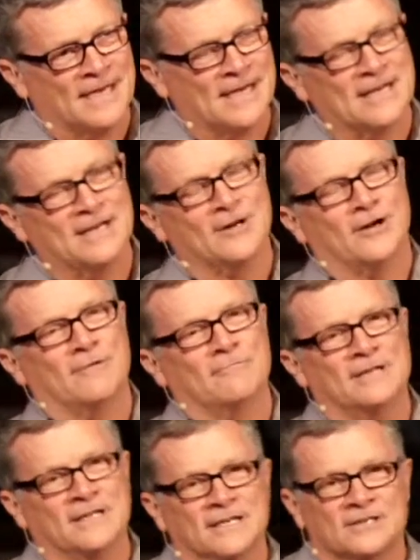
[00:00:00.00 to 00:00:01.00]
And here I'll
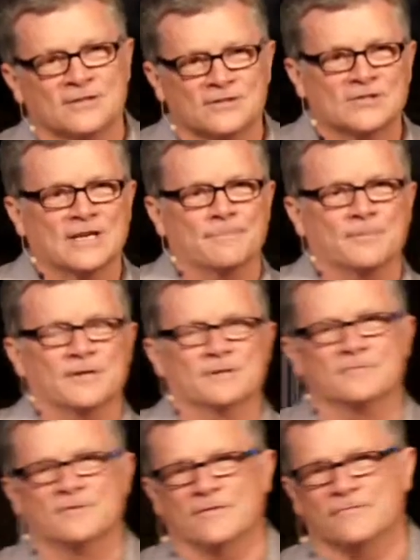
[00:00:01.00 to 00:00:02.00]
really step
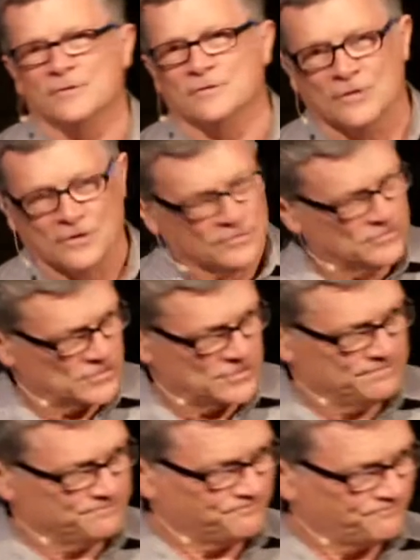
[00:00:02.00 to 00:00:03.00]
on a few
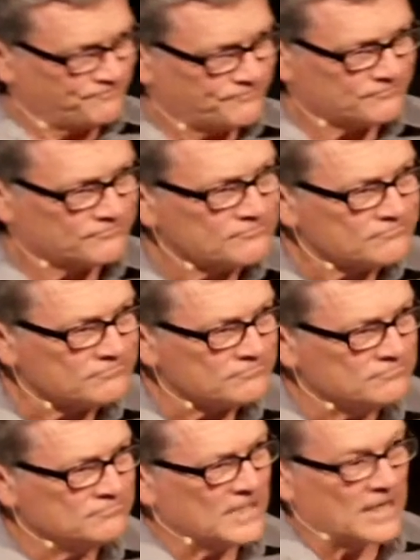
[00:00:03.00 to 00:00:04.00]
toes.
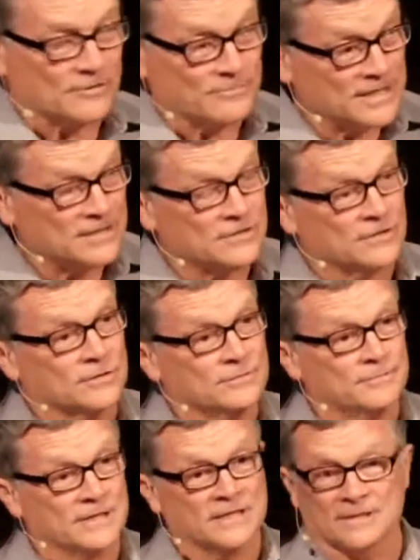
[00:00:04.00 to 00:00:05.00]
I don't mean
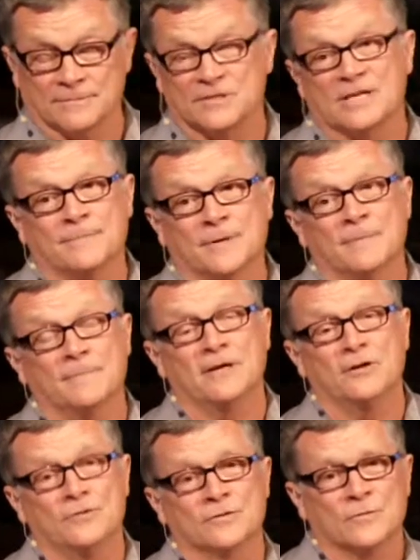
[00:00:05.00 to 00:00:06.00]
to, because I'm stepping on
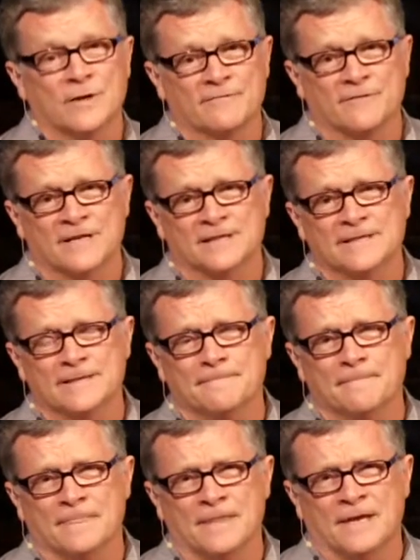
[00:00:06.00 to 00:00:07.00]
my own, quite frankly.
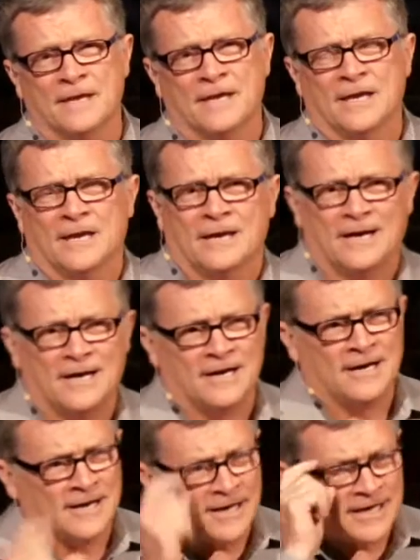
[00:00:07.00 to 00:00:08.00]

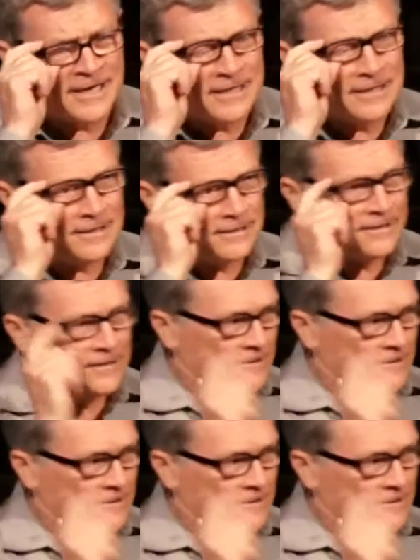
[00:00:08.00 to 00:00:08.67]
I